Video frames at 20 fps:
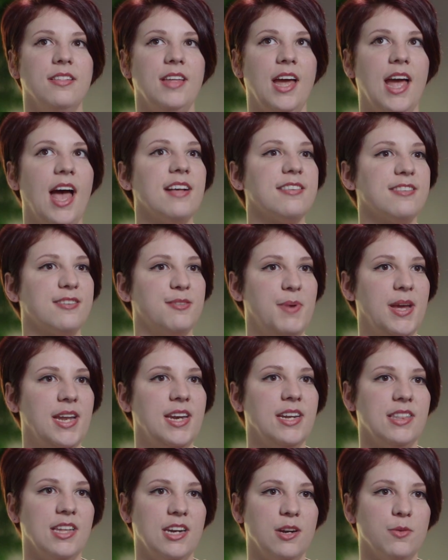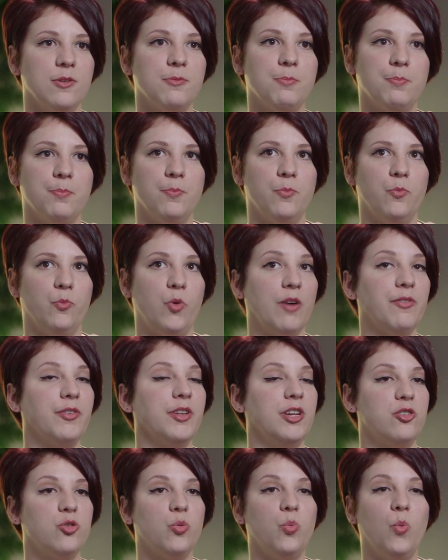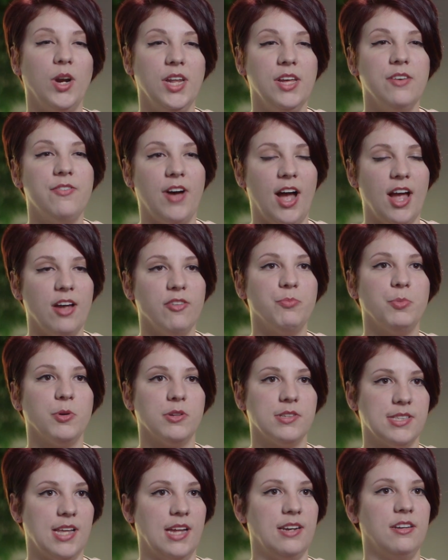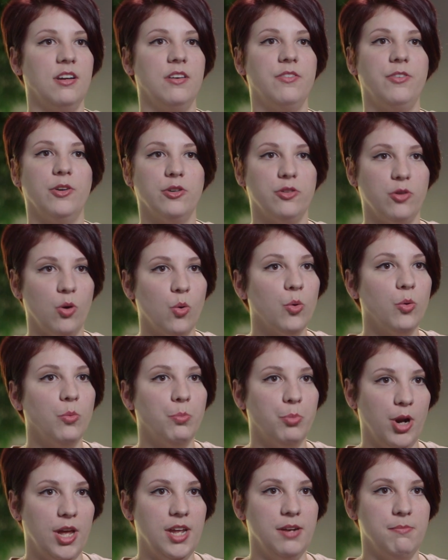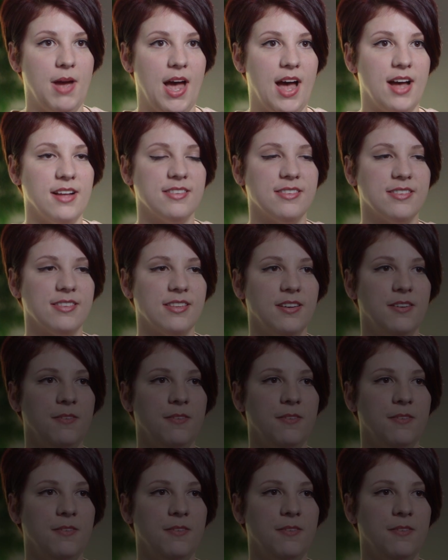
They estimated that it was roughly 25% of her total brain mass